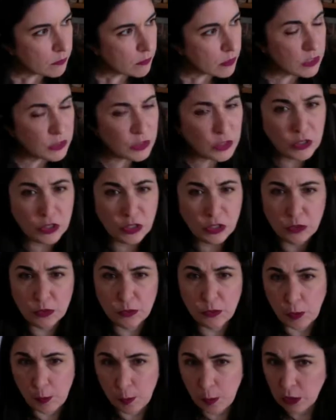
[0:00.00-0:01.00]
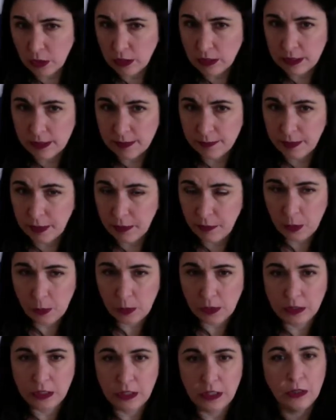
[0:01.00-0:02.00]
So you can use foam boards if you
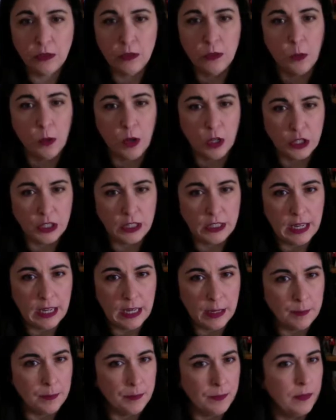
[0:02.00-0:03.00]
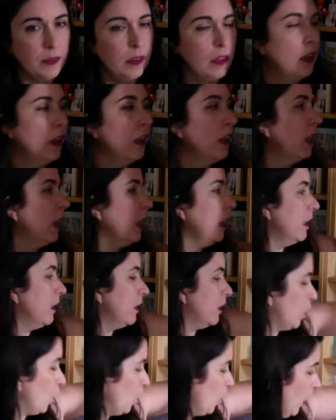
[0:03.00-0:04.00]
want to. Washi tape
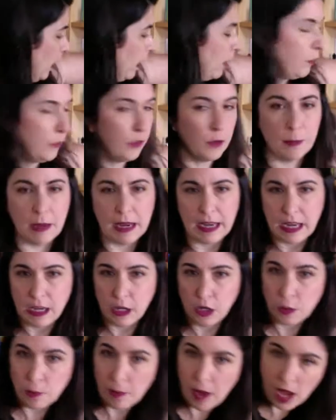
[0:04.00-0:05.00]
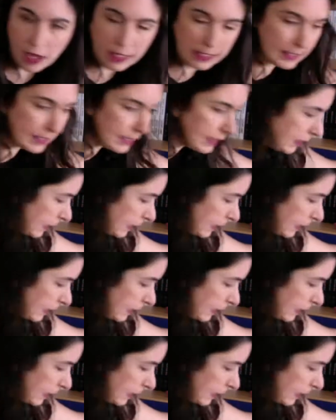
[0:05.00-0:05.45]
is great for making your boxes.